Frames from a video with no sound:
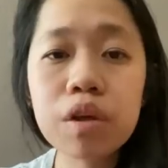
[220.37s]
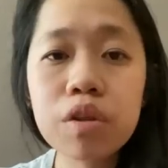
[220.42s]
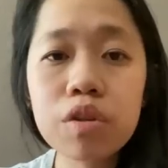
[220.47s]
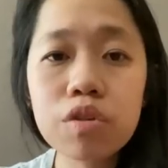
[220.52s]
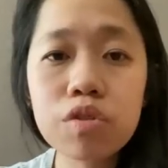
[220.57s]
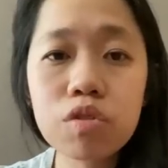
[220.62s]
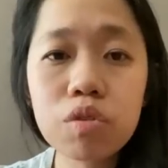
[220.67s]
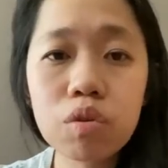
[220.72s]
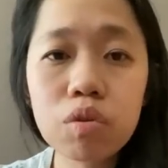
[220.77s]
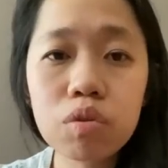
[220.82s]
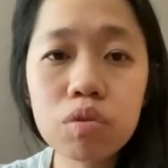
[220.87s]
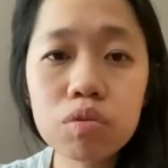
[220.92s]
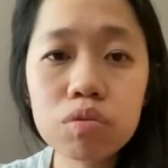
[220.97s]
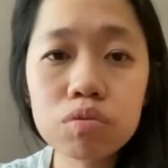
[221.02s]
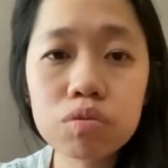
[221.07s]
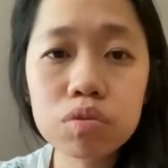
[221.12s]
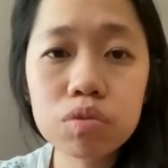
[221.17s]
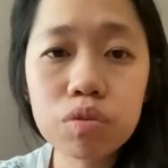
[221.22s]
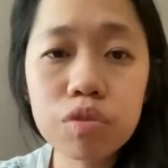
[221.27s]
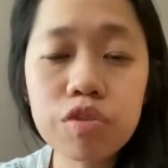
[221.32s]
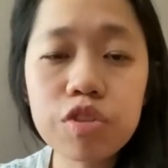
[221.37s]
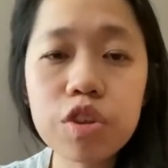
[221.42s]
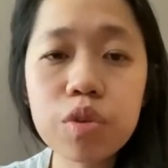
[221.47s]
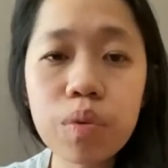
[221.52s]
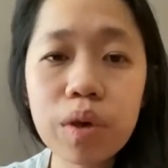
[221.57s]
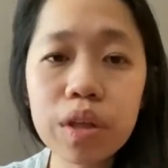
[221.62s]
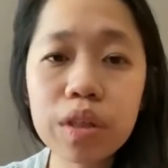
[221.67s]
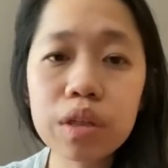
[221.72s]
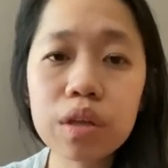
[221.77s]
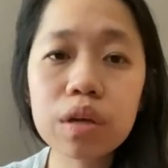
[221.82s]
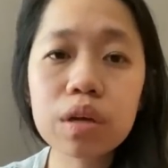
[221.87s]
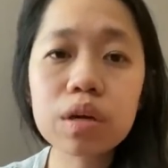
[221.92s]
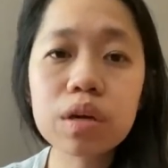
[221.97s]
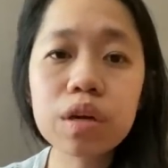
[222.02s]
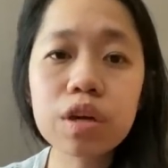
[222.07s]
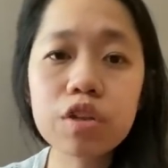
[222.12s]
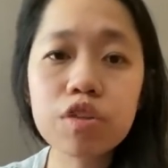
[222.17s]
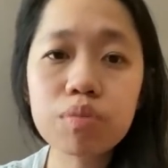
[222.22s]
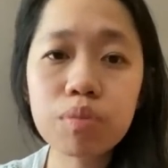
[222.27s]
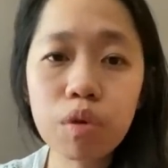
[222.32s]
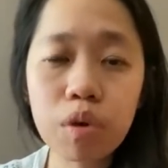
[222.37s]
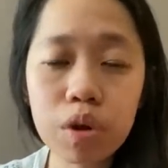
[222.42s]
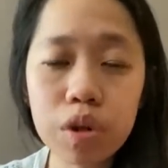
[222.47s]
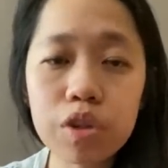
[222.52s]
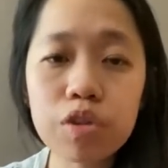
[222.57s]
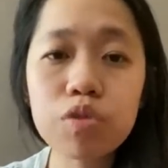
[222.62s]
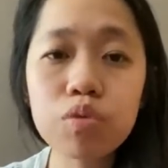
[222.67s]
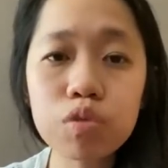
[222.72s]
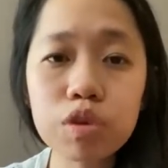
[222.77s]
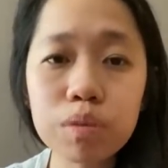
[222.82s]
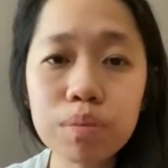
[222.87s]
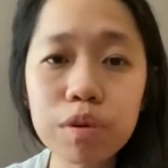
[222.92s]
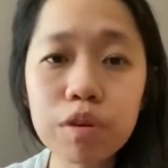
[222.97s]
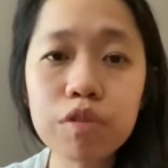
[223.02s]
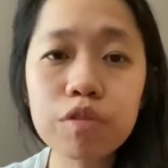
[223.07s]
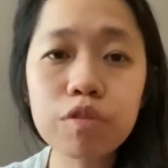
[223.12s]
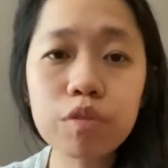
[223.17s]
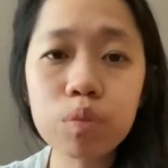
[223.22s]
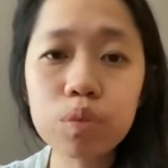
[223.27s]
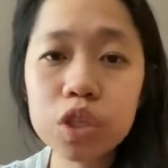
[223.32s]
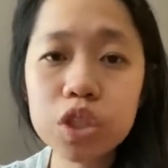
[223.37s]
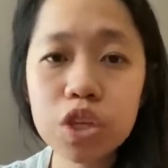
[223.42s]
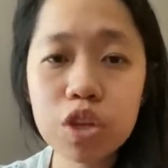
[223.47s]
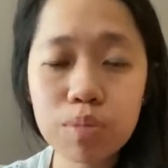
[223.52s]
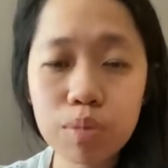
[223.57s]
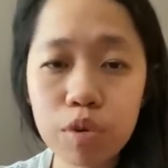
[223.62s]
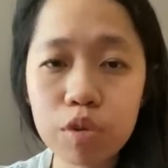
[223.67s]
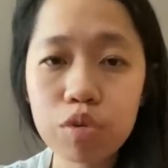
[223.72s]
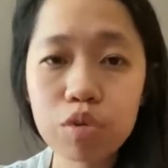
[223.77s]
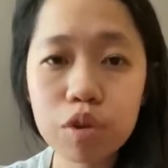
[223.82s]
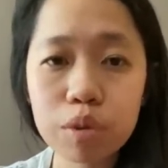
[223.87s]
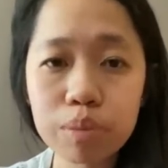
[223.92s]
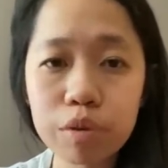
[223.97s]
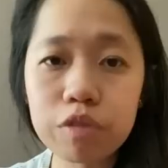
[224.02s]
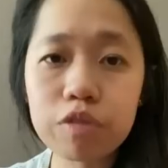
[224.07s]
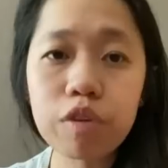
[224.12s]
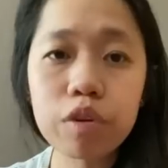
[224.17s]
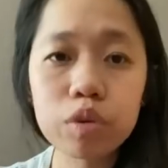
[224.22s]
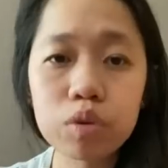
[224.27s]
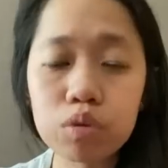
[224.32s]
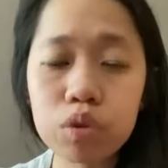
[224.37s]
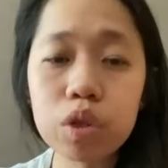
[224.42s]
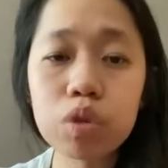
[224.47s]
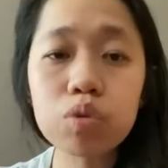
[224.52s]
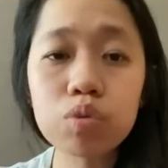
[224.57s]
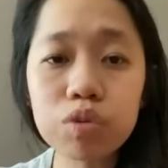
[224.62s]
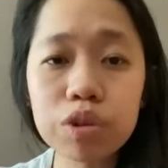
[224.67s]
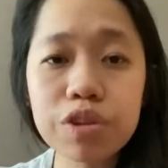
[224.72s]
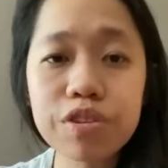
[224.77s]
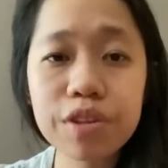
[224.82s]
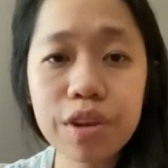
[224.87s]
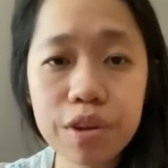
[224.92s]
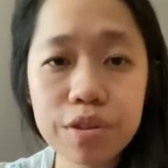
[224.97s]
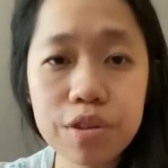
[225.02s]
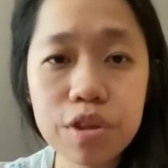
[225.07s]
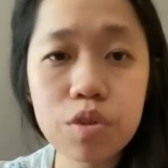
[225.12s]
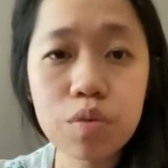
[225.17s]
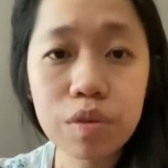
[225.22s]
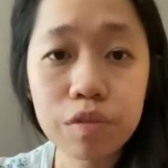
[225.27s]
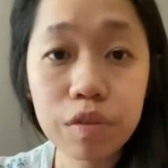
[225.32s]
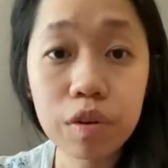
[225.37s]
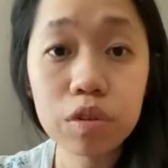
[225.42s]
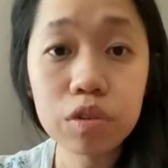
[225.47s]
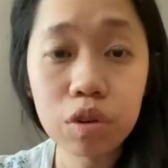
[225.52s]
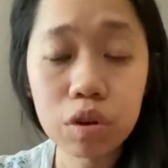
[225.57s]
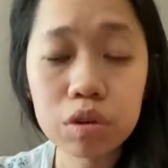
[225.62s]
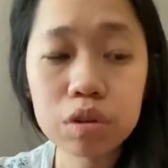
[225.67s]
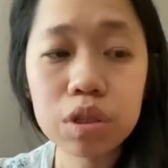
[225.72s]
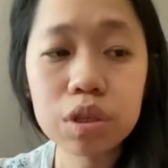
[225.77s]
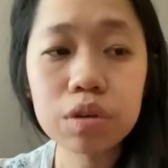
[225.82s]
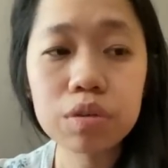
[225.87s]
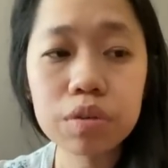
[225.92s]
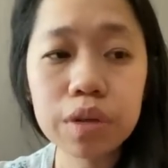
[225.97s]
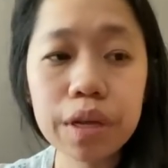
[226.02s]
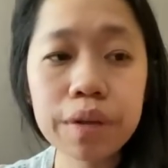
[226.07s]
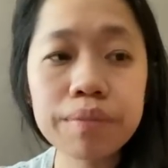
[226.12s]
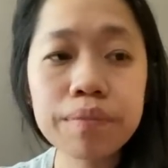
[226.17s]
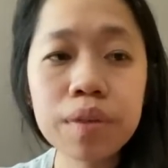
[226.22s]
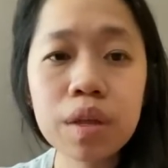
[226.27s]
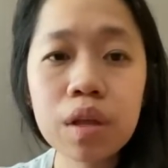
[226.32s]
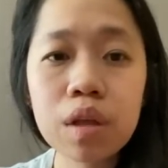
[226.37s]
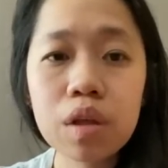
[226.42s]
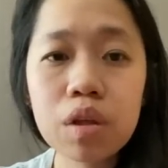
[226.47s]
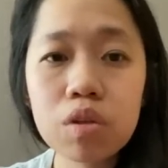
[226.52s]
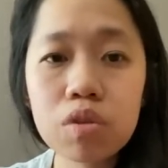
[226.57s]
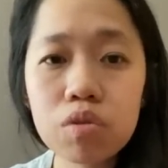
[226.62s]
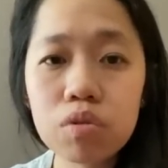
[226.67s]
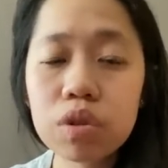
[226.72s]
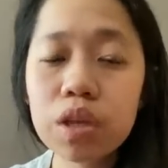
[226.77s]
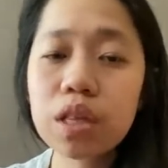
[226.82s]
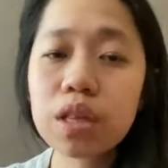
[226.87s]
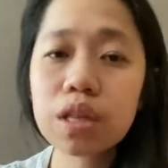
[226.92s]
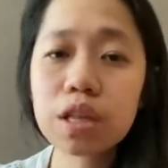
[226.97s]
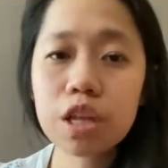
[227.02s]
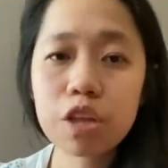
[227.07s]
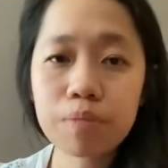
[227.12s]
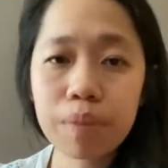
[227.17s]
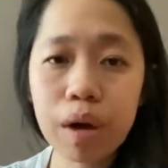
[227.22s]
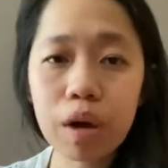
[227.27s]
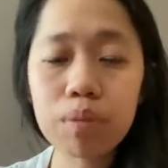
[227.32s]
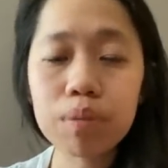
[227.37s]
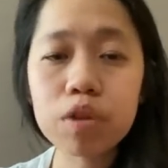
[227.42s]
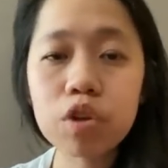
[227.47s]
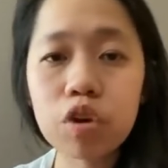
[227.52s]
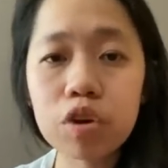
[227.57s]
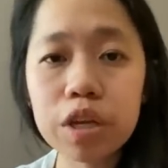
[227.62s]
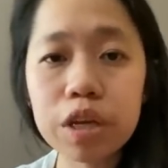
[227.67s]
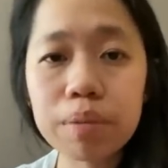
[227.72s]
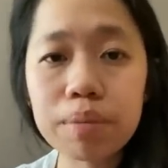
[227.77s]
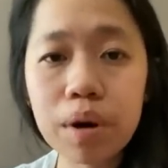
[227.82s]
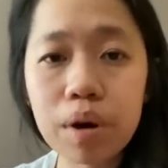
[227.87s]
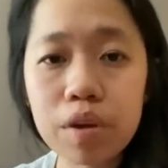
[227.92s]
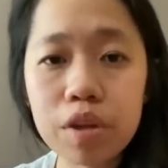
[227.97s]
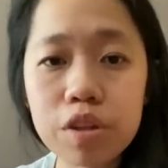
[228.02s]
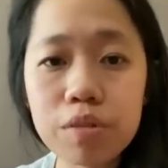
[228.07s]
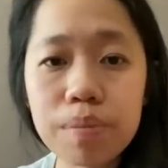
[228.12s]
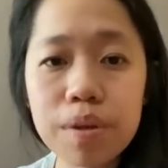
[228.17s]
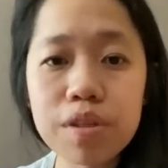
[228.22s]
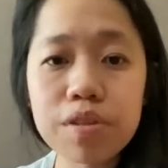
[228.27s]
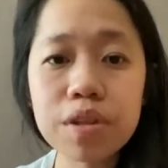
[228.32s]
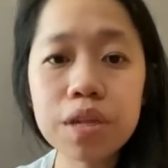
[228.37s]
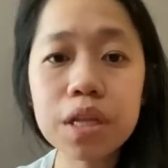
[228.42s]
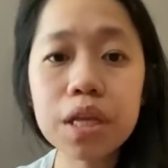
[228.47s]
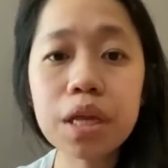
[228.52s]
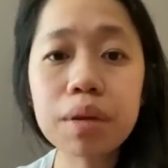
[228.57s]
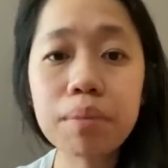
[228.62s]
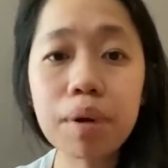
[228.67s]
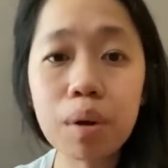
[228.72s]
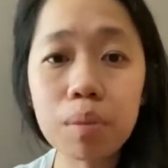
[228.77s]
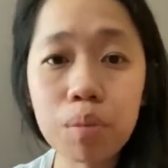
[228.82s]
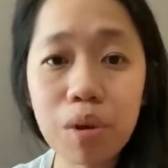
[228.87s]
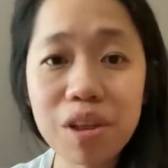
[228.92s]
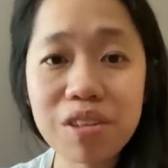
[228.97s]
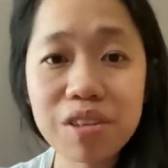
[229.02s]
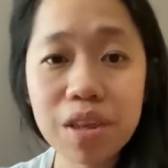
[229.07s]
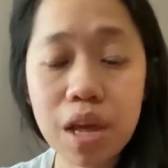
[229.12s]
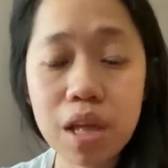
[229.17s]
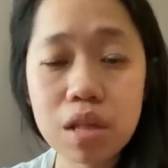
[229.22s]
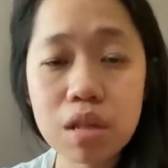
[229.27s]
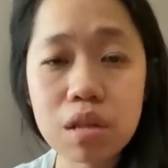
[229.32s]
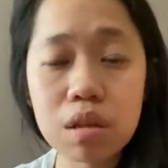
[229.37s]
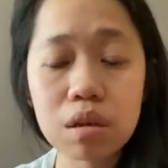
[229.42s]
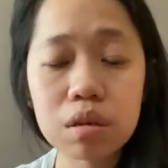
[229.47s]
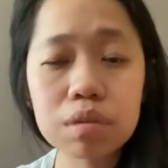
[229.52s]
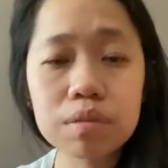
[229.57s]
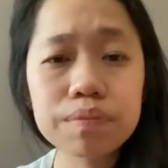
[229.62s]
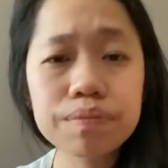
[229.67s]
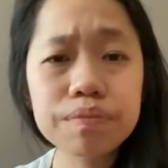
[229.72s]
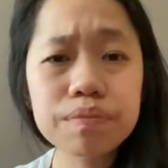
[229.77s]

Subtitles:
So to see whether which is more suitable for you, then do discuss this with your doctor. Okay, so then the next part I'll be talking about is basically about breast cancer.